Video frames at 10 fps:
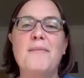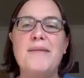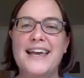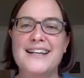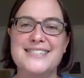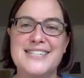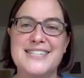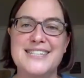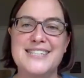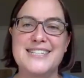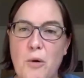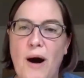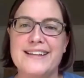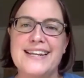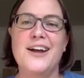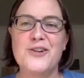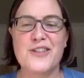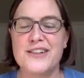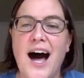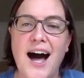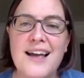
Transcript: is equality under the law.